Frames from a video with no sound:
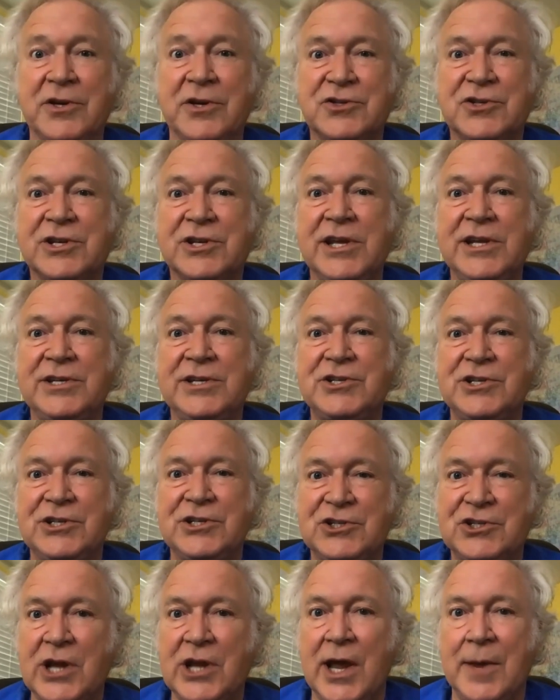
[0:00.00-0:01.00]
there's
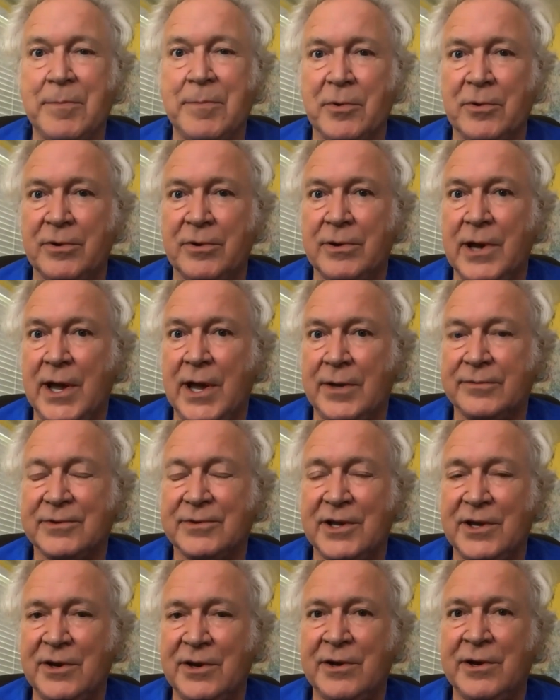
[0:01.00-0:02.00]
T.G. Shepherd out
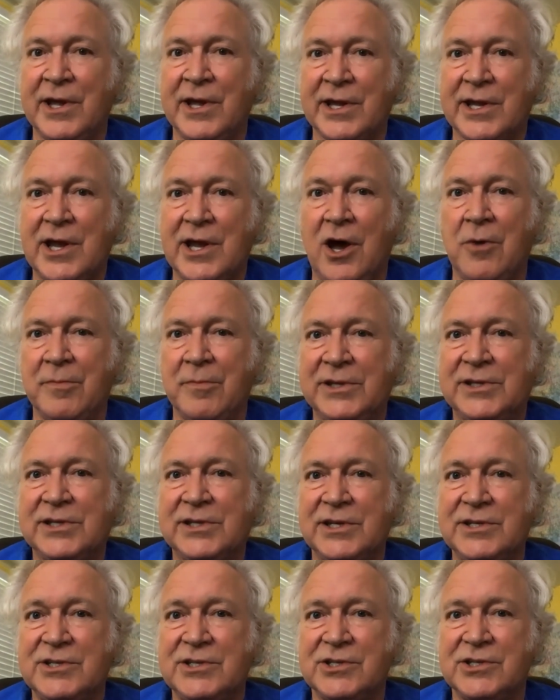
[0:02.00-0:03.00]
there, and they call me
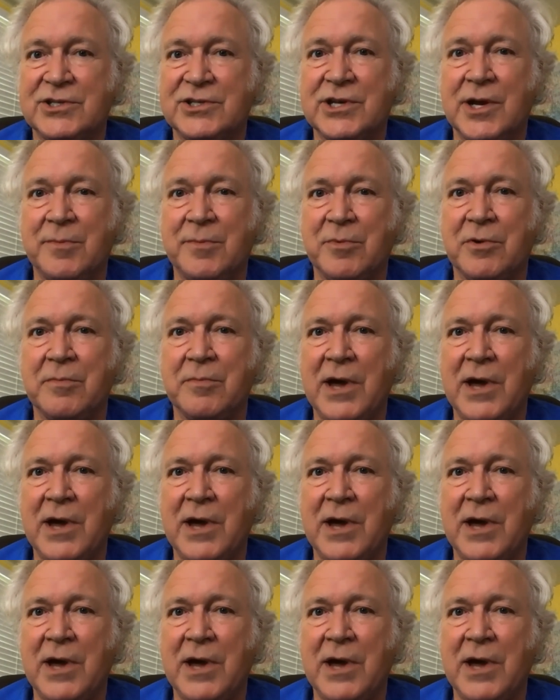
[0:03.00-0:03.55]
T.G. Shepherd